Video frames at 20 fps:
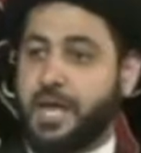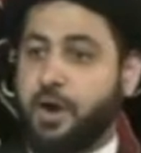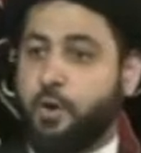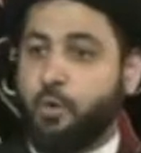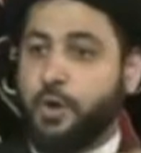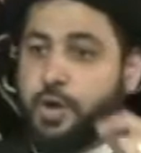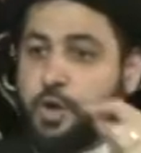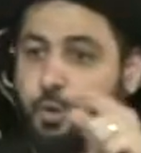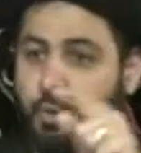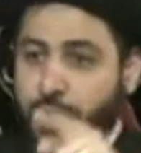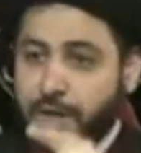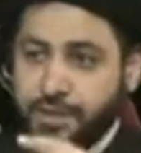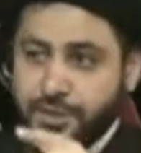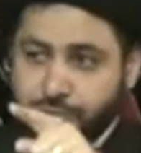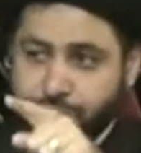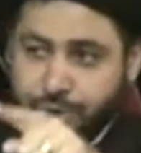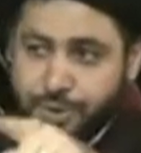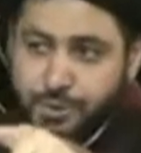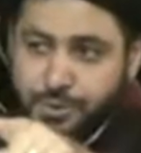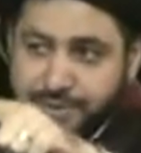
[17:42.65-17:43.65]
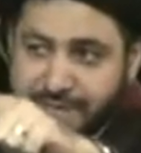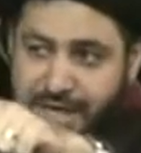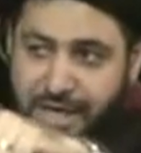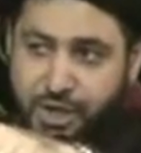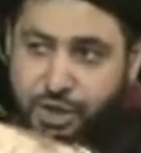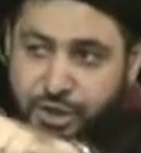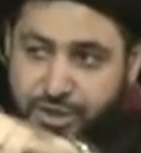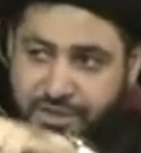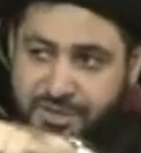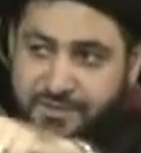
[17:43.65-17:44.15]
When you want to choose a
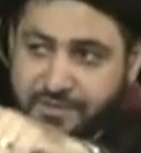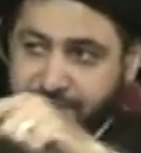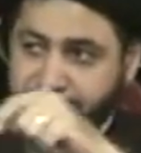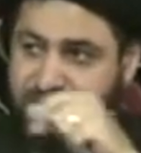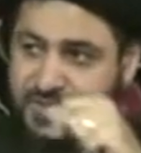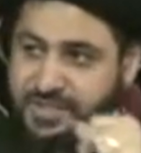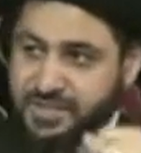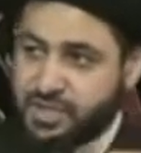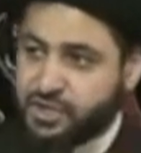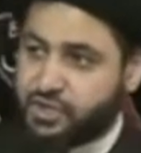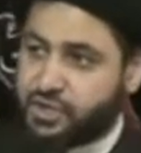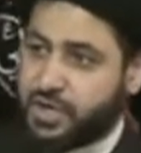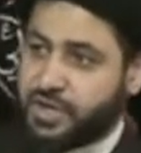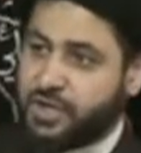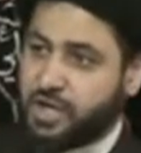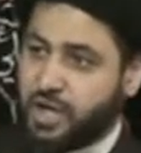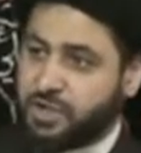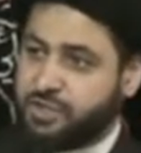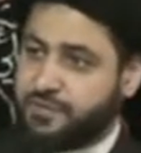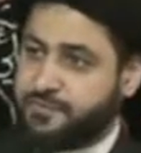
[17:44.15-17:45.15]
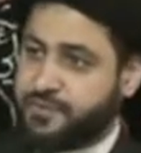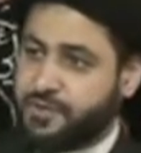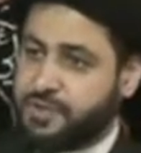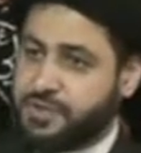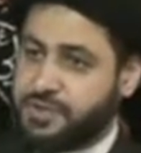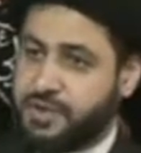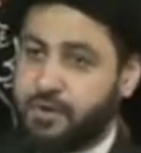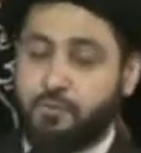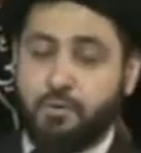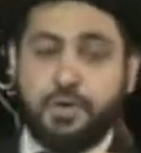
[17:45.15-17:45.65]
good physician, doctor for
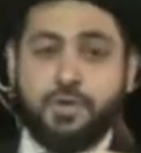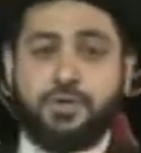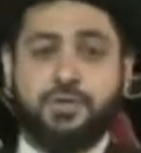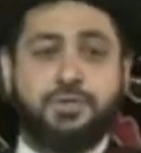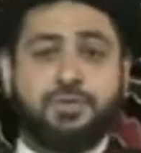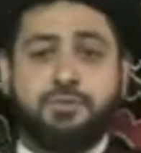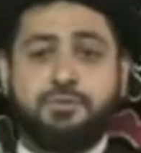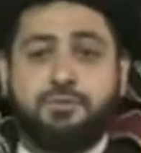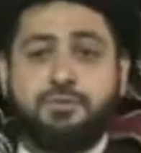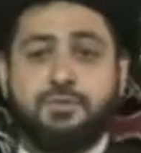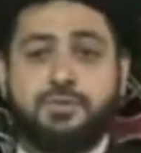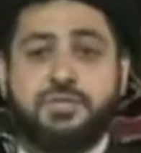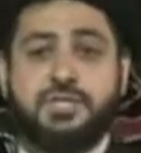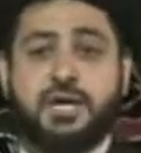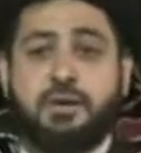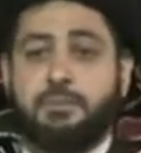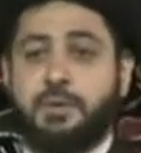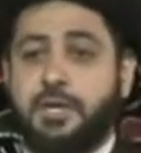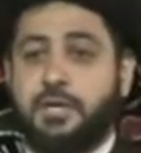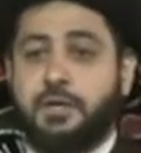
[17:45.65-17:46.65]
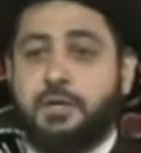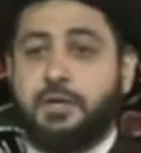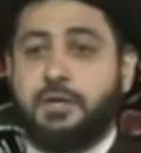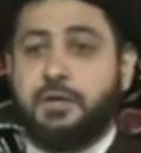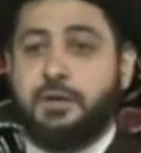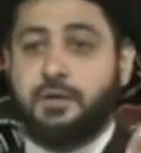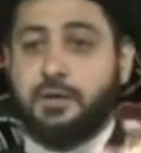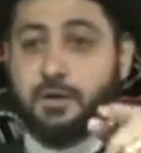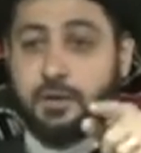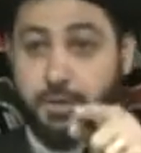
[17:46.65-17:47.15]
yourself, what do you do? You tell me.
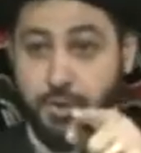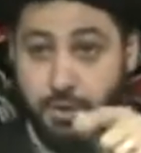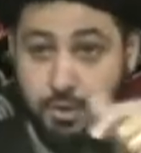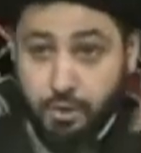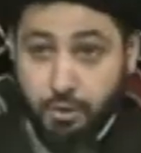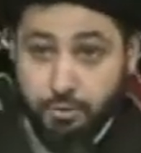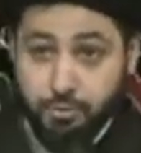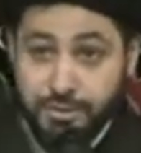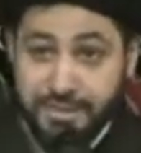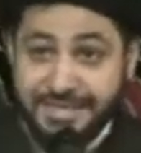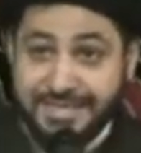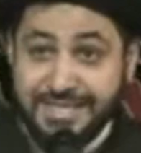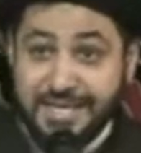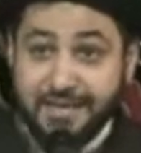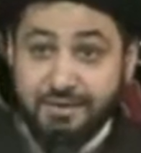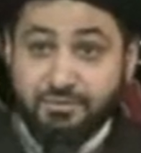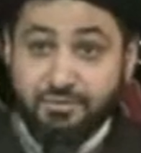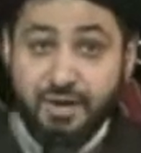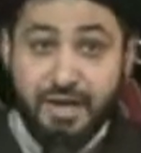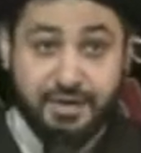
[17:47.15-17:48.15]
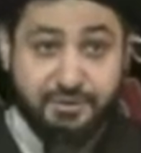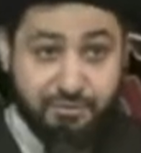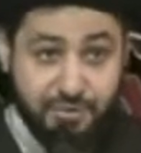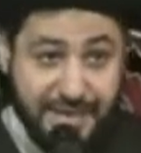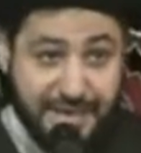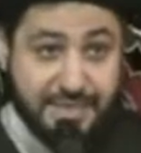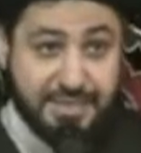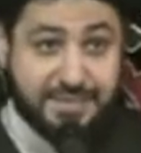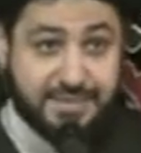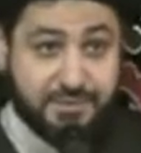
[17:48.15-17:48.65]
You go read their
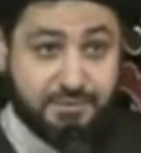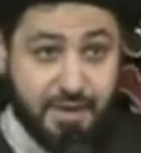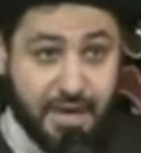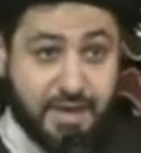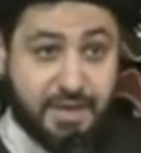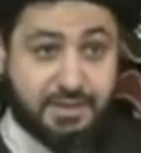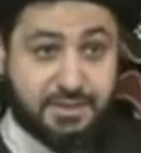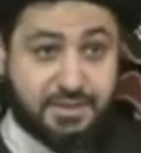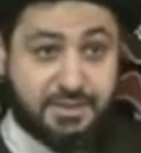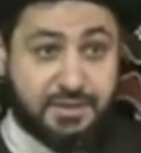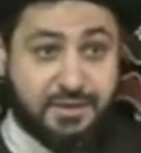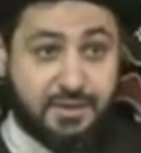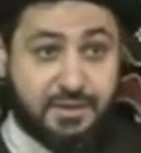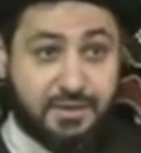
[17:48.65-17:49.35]
rates, right?